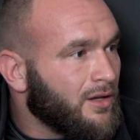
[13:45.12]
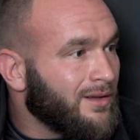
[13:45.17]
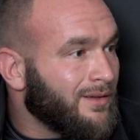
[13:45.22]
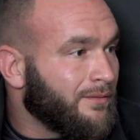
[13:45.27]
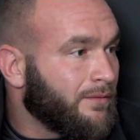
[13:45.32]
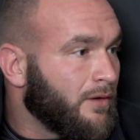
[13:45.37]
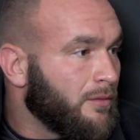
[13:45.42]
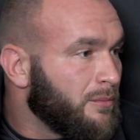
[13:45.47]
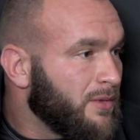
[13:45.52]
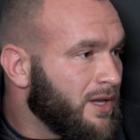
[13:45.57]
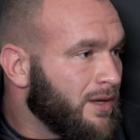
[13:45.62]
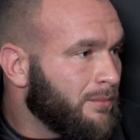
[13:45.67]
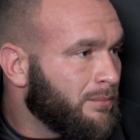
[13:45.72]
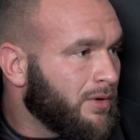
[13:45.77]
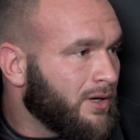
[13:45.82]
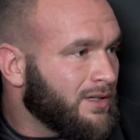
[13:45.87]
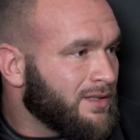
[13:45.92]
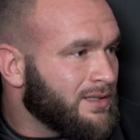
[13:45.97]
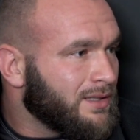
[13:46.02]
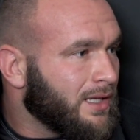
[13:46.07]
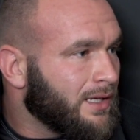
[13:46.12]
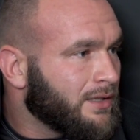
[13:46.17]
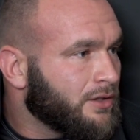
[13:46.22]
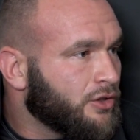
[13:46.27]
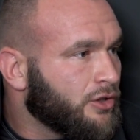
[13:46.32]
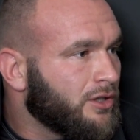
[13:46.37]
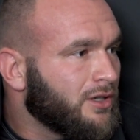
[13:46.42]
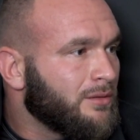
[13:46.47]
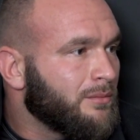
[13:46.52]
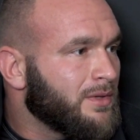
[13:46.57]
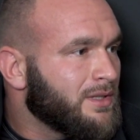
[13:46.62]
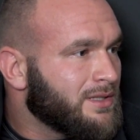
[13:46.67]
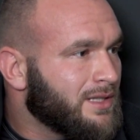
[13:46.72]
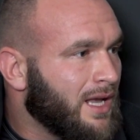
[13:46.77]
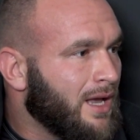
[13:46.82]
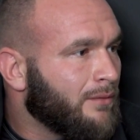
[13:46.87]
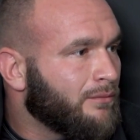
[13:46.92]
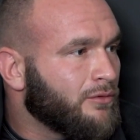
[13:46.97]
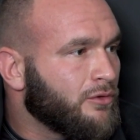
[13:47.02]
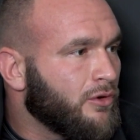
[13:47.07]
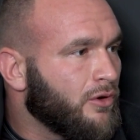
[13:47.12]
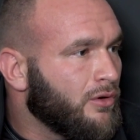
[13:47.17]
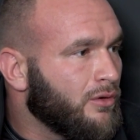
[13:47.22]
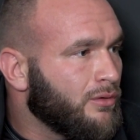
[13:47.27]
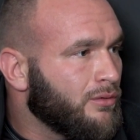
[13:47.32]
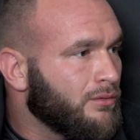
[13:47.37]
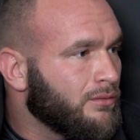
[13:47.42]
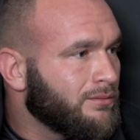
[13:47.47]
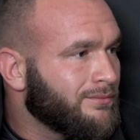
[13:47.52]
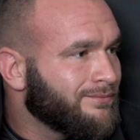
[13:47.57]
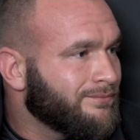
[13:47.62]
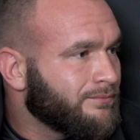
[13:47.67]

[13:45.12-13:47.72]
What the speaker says: For me personally, like tournaments have no.